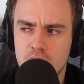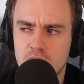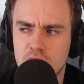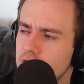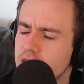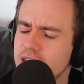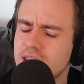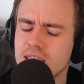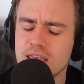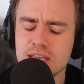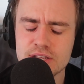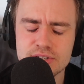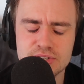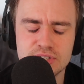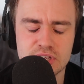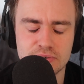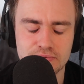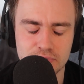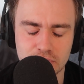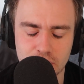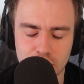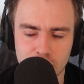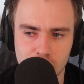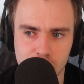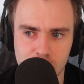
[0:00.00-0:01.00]
Like, it is
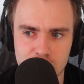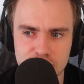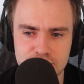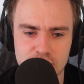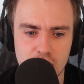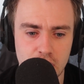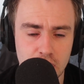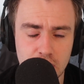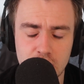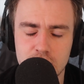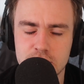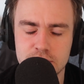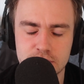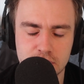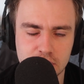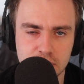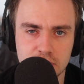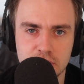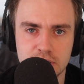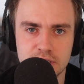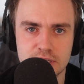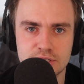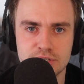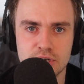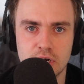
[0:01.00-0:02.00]
difficult. It's
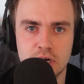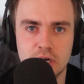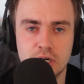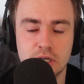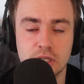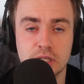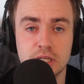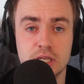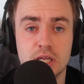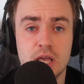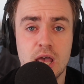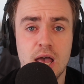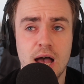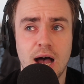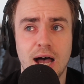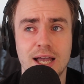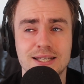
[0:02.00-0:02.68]
clearly early.